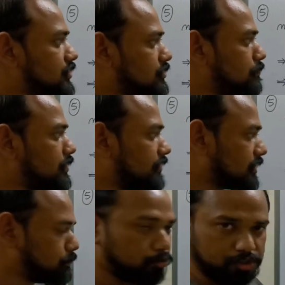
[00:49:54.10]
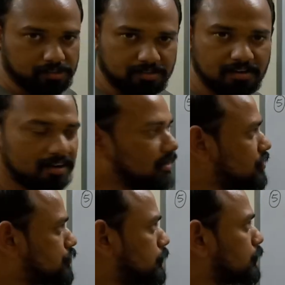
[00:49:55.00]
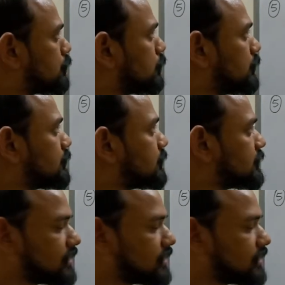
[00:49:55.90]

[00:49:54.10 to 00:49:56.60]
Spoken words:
just a mere exposure through this